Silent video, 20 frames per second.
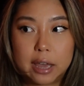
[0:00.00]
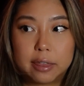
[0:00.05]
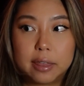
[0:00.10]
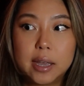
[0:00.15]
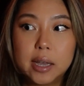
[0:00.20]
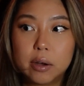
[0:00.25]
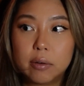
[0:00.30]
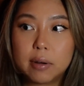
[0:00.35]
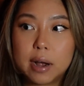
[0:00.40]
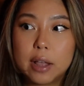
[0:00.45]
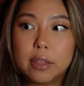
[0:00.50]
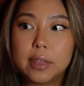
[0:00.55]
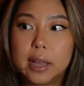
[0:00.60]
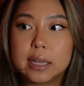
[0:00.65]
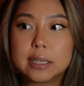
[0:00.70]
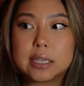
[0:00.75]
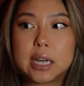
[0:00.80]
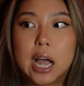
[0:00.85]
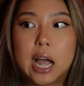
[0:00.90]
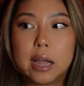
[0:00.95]
I think around
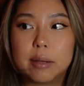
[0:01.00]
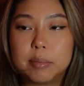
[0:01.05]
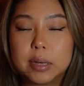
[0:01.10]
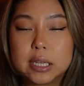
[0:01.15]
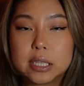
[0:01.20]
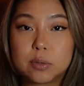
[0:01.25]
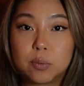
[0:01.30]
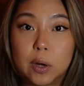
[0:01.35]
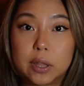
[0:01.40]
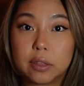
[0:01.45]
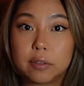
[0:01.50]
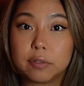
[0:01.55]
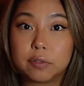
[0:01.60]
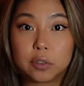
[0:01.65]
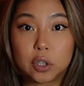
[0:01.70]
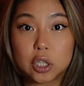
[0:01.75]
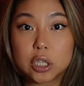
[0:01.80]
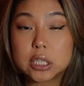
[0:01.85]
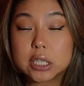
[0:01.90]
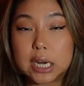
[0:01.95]
that time is when the
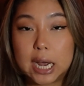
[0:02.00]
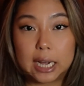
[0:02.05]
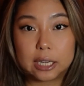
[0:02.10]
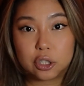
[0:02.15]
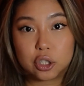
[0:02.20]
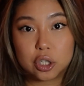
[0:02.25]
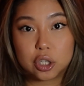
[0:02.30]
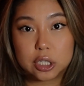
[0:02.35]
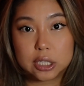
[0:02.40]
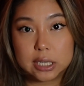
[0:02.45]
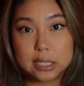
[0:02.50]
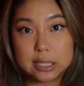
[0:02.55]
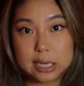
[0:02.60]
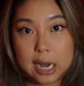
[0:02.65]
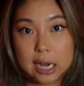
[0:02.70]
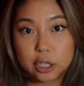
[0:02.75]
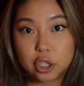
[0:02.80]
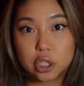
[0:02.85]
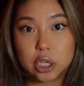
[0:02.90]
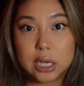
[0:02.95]
first Exorcist
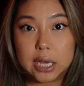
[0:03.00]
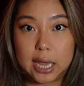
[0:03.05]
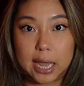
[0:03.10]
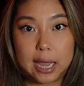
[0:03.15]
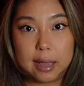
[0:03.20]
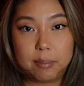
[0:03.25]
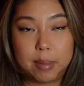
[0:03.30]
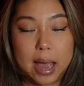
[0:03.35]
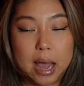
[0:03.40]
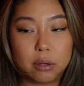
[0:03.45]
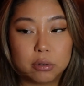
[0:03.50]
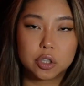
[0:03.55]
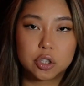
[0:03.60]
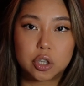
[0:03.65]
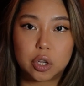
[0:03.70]
actually came out.